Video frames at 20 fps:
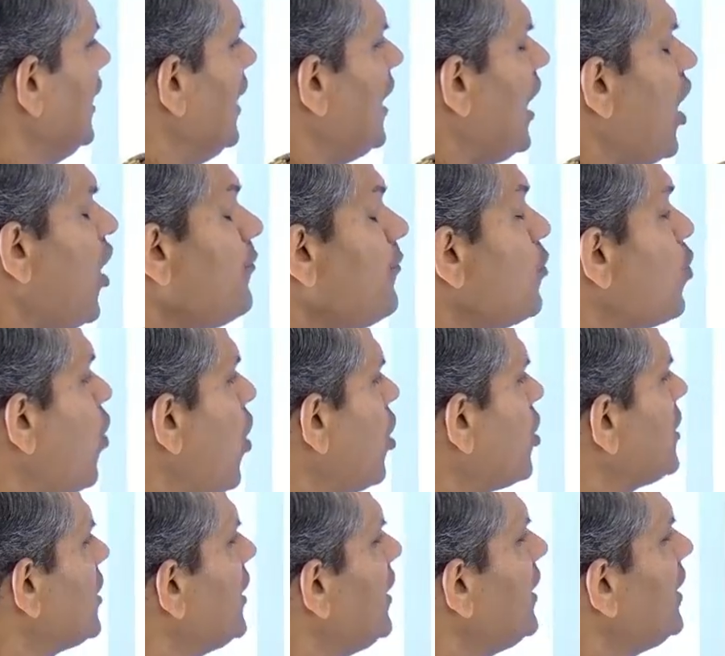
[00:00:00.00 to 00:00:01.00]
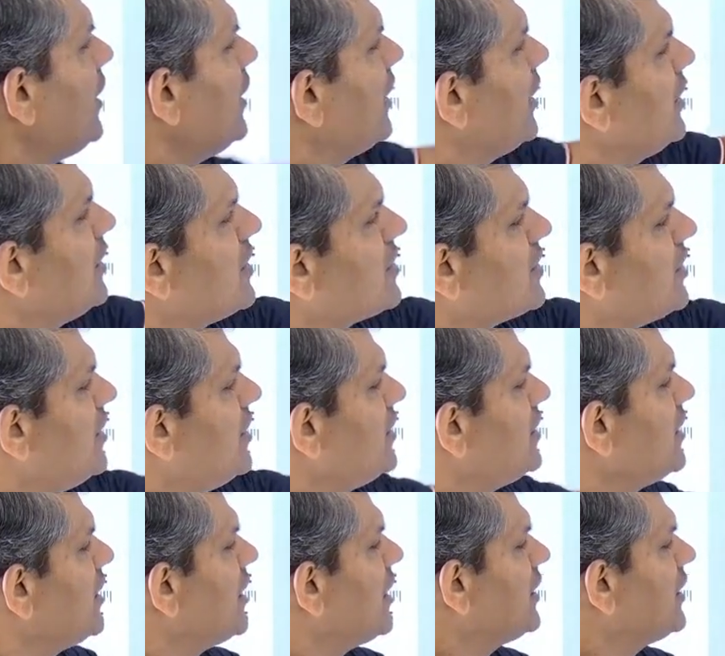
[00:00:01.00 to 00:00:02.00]
of water in the
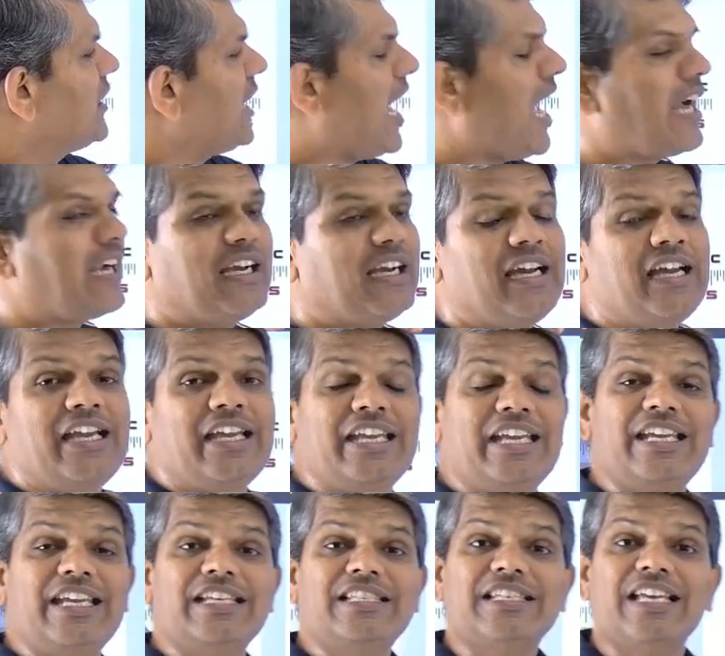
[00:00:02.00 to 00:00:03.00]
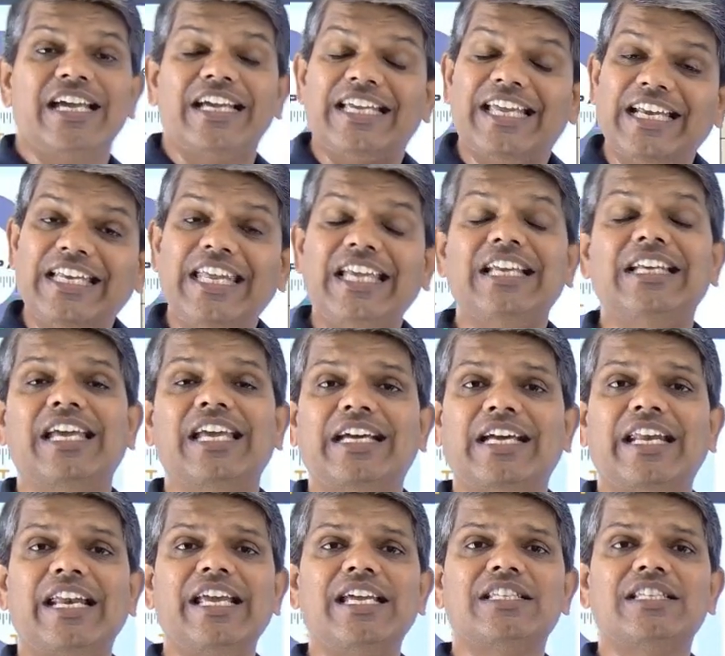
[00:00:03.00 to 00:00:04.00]
cylindrical tank is getting
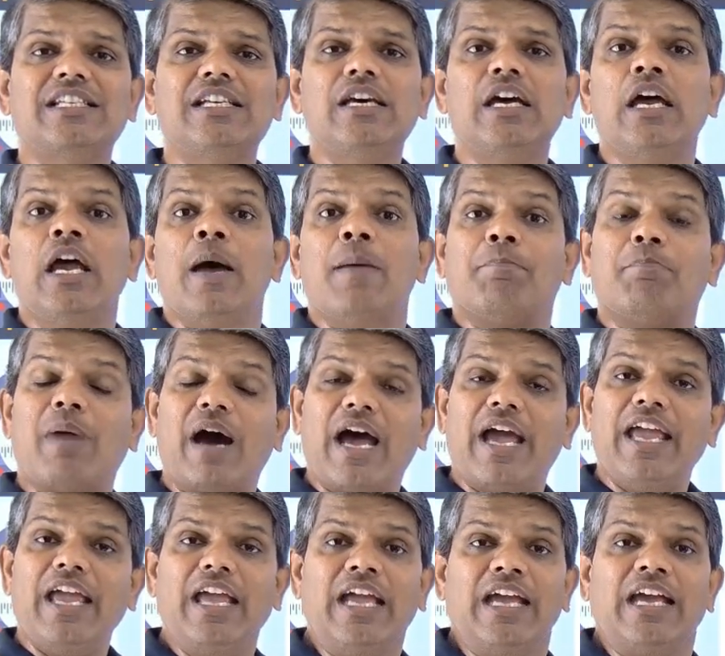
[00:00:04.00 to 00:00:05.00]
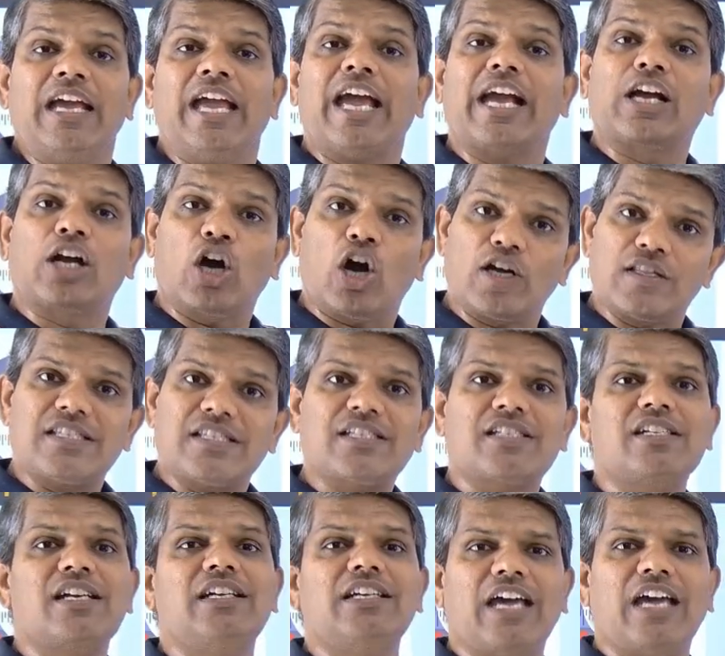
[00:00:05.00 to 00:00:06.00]
decreased by a
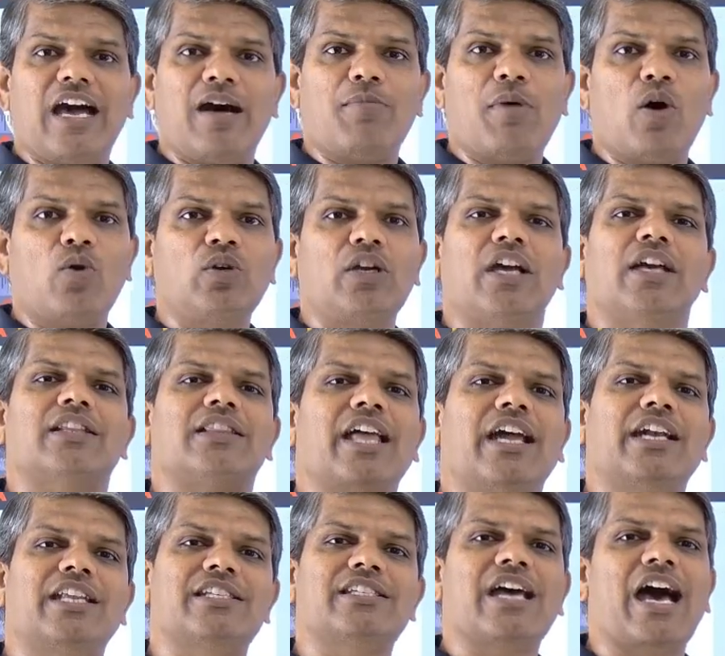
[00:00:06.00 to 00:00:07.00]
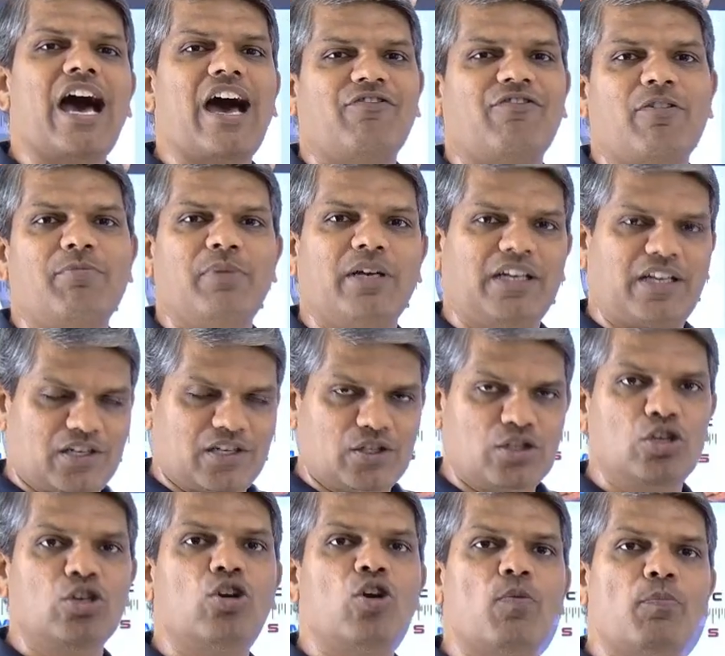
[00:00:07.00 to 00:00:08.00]
constant amount, that is half a meter,
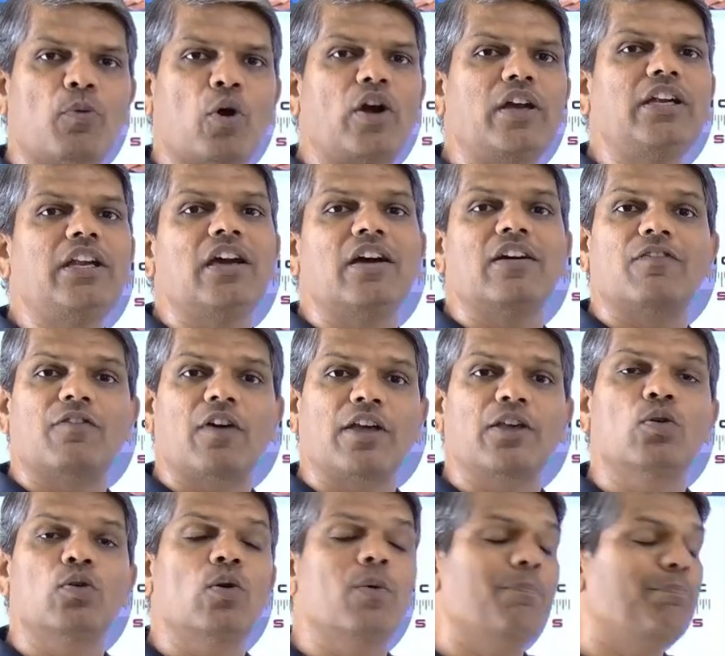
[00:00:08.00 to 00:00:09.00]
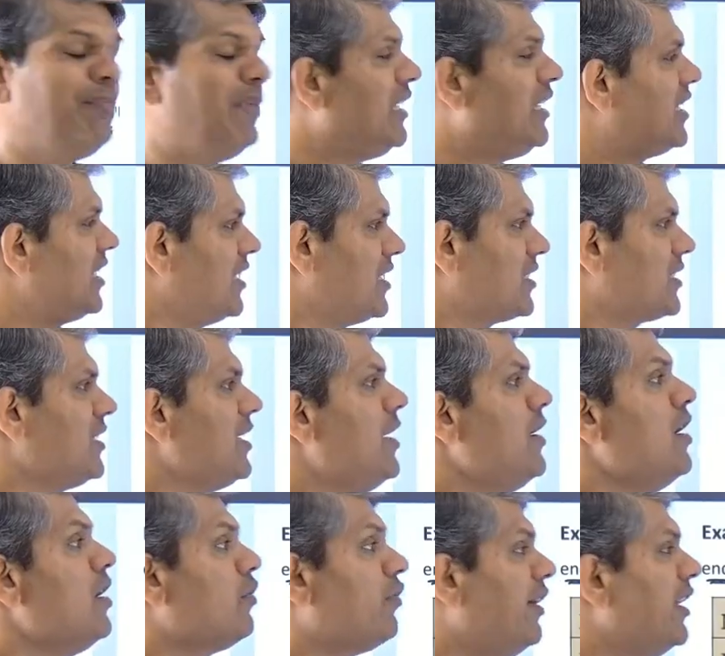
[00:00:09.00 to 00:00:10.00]
0.5 meters,
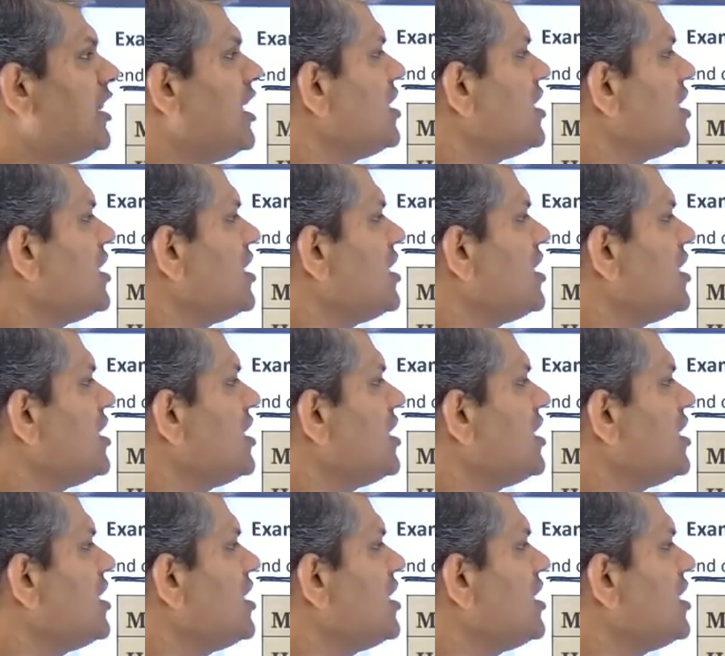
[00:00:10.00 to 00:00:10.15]
with a